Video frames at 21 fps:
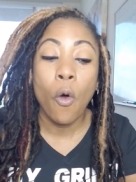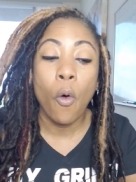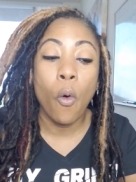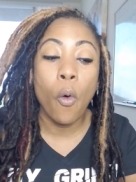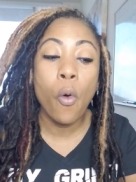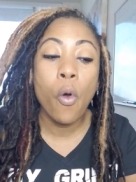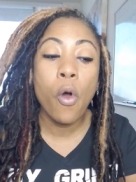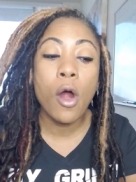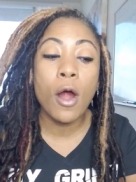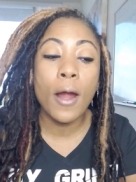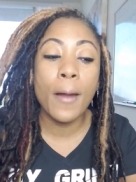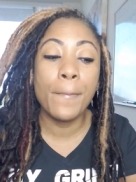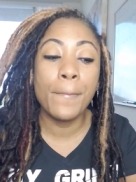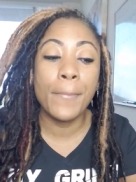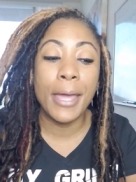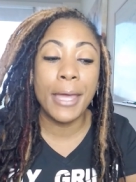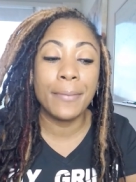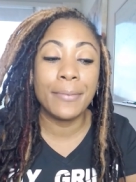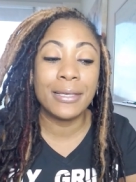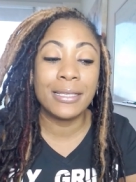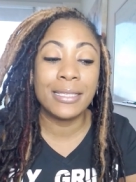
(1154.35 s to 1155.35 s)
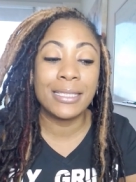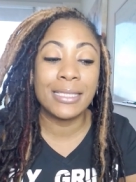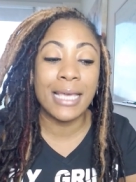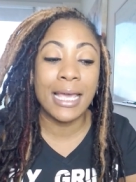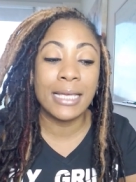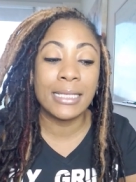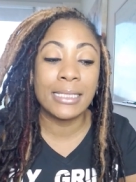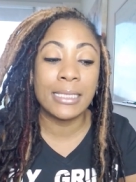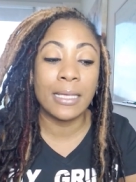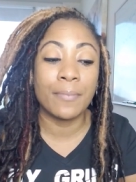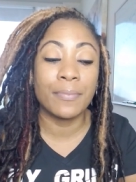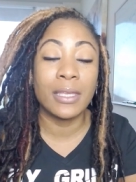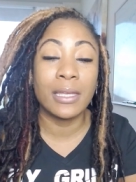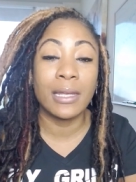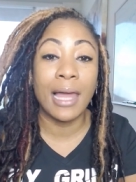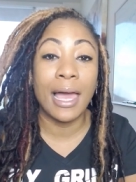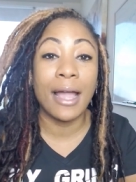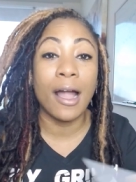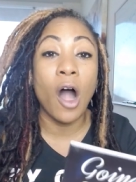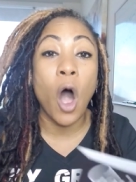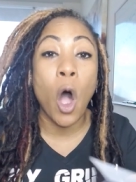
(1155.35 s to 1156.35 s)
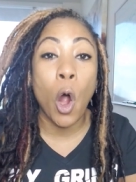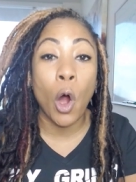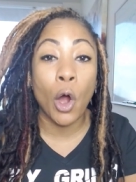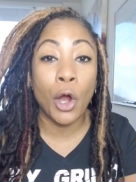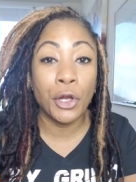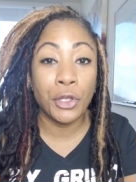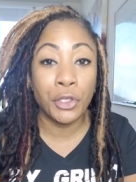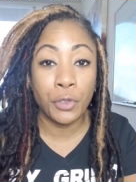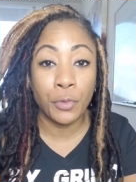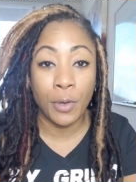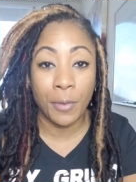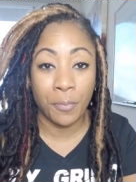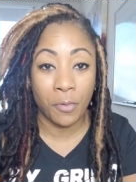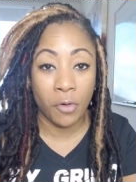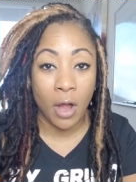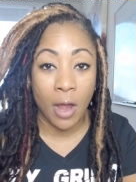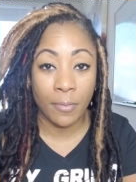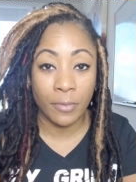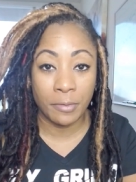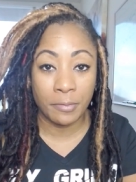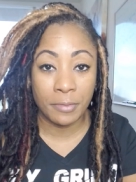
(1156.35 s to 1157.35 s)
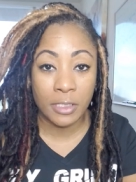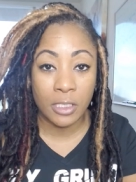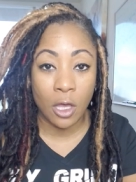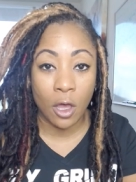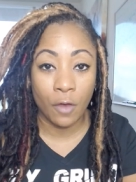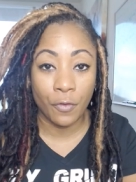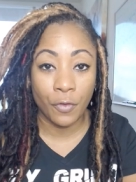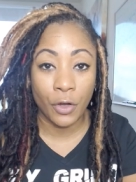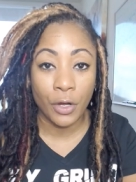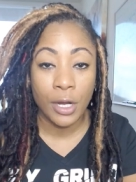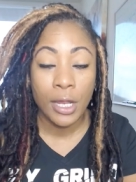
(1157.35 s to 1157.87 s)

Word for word: Or maybe say something like, Are you a problem solver?